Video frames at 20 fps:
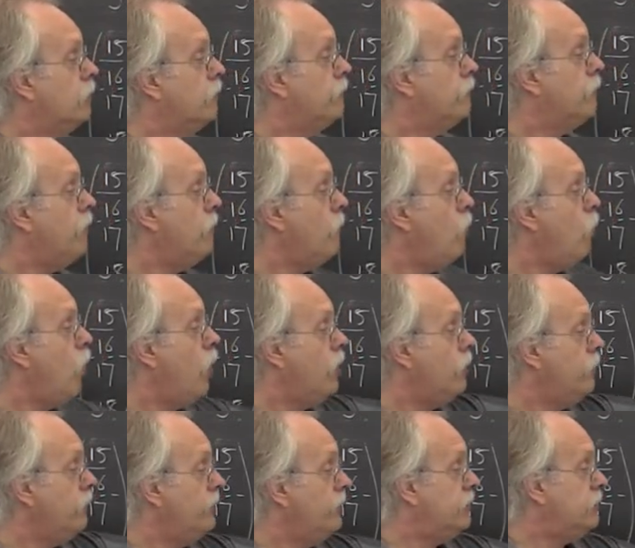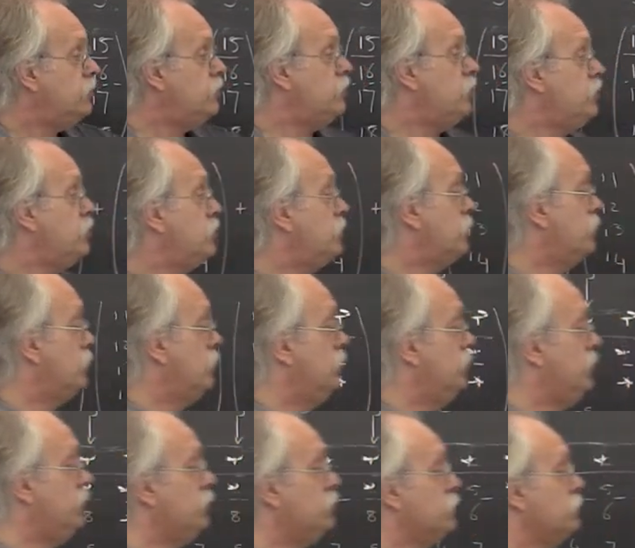from one that just
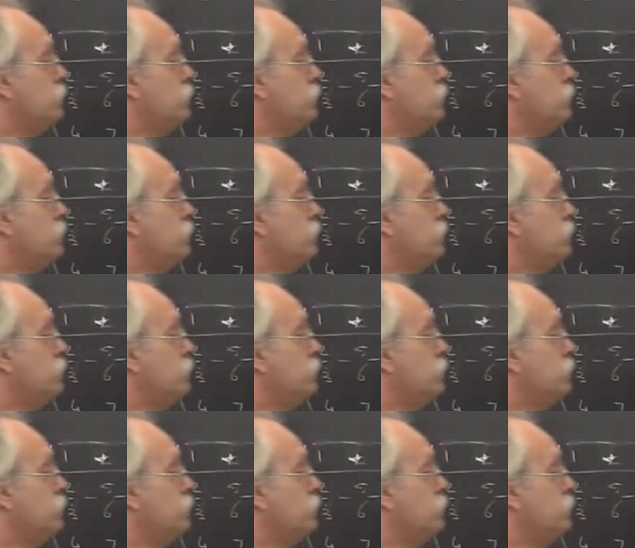deals